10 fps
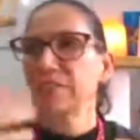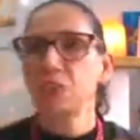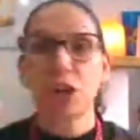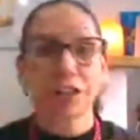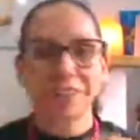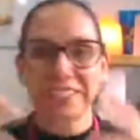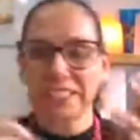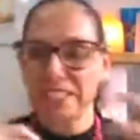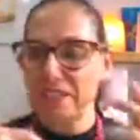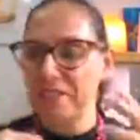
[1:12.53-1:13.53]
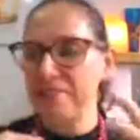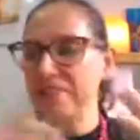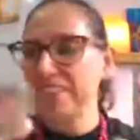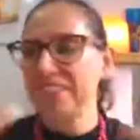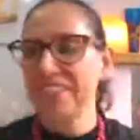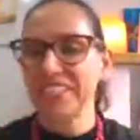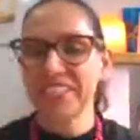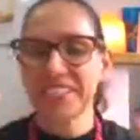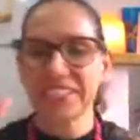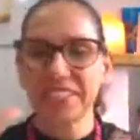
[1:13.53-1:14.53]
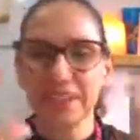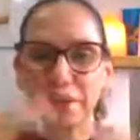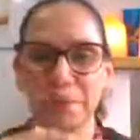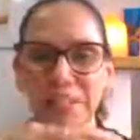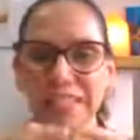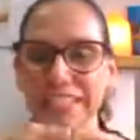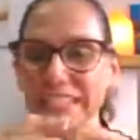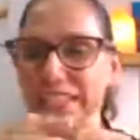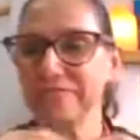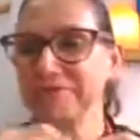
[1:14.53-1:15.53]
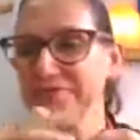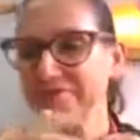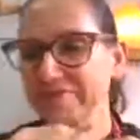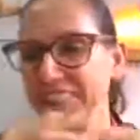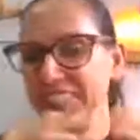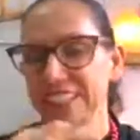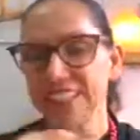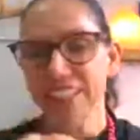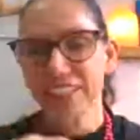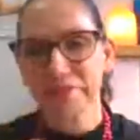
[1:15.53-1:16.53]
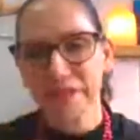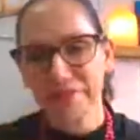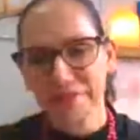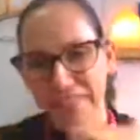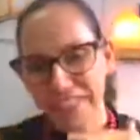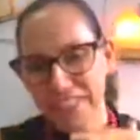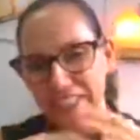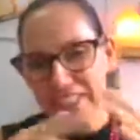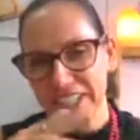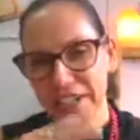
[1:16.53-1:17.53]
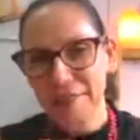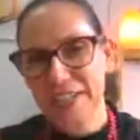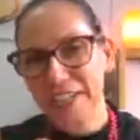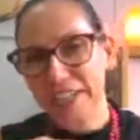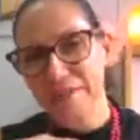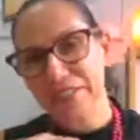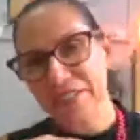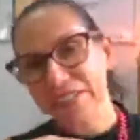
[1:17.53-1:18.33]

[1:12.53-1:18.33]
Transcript: tolerance, low everything, just to kind of bunker down, that the next wave of energy is coming and I want to